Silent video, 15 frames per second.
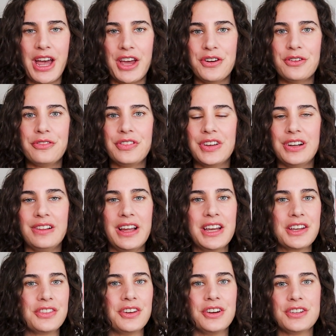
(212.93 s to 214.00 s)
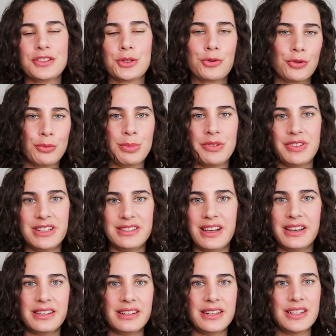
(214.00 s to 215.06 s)
I don't feel like there's a group of
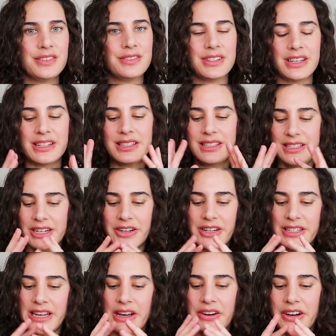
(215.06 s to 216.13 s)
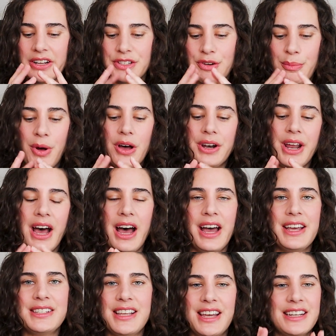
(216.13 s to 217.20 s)
executives like staring down at us from on
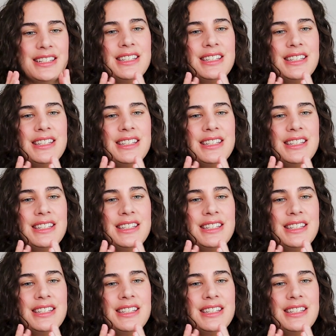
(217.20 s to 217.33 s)
high saying,